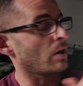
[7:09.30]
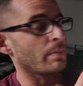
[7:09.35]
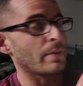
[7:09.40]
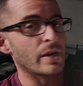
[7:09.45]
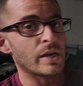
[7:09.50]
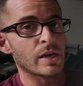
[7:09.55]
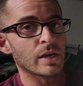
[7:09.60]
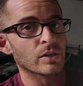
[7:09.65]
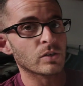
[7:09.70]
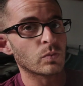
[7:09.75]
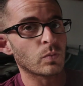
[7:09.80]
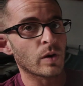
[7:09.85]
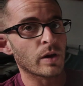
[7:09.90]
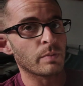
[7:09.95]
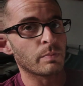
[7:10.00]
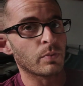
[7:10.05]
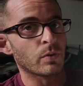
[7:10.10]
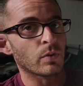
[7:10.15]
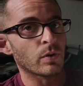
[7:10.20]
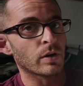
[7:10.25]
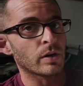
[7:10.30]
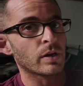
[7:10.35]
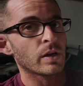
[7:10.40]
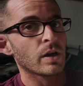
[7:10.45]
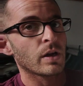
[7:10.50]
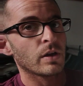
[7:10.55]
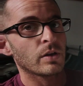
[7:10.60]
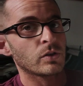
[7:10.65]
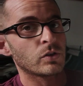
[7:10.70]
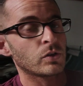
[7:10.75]
on my next whiteboard
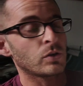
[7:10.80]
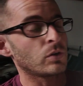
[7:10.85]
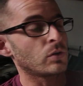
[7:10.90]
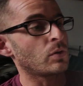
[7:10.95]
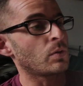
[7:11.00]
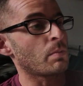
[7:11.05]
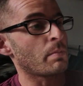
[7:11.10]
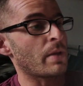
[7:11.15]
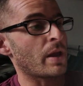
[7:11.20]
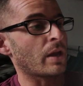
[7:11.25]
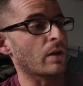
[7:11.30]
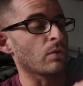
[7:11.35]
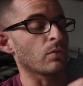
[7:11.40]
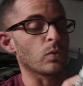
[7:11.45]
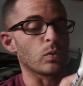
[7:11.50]
to make a